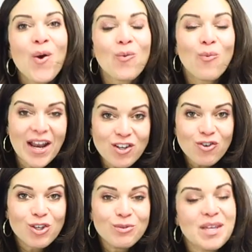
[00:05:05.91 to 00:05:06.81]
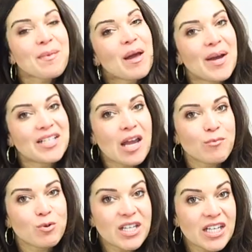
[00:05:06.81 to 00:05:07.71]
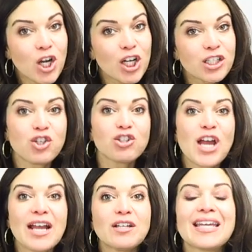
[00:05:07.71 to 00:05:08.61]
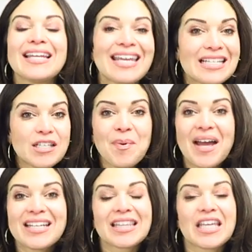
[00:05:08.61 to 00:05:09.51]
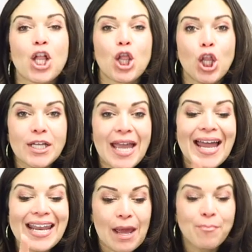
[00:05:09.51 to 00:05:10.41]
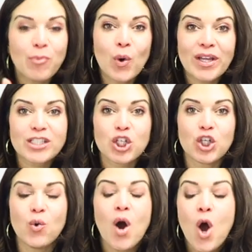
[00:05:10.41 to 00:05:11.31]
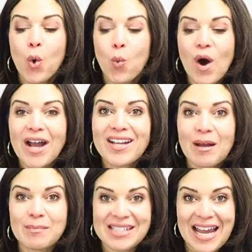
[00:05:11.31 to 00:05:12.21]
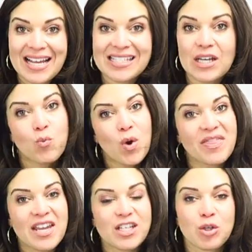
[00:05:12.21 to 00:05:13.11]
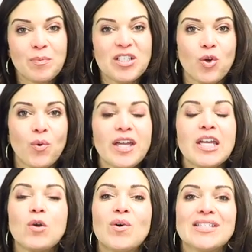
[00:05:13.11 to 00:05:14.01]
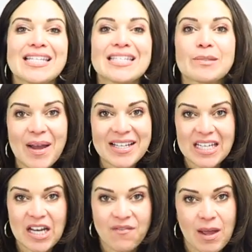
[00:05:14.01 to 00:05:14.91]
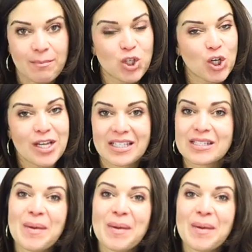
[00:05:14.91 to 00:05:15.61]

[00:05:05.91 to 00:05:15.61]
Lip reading: When you're using my bedtime routine cards, your child can independently look at and point to what comes next and what they should be doing and what's expected of them during this